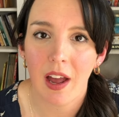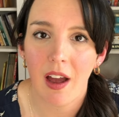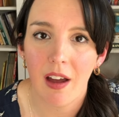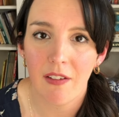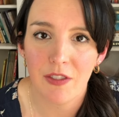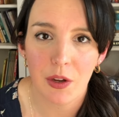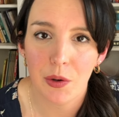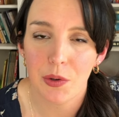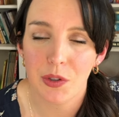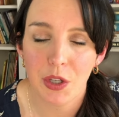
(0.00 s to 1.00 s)
of
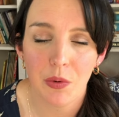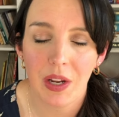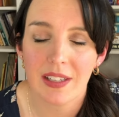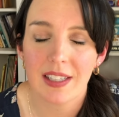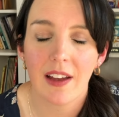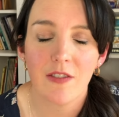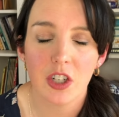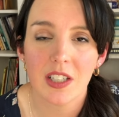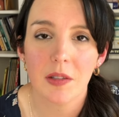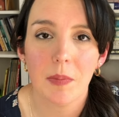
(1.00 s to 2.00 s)
those units have
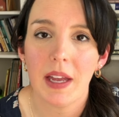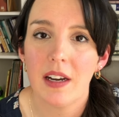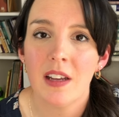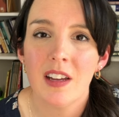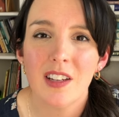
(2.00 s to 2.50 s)
just been